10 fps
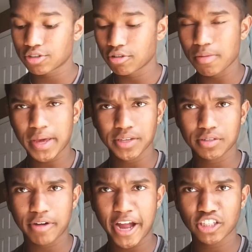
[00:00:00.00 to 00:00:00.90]
sort of make
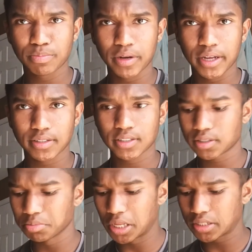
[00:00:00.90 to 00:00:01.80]
a scratch, but
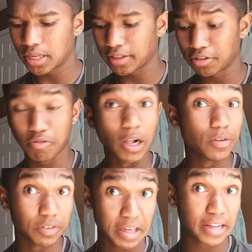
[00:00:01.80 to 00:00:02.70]
looks like the
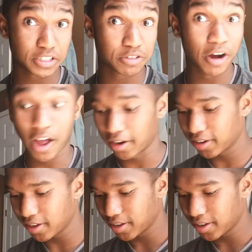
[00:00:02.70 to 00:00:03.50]
twelve are that strong.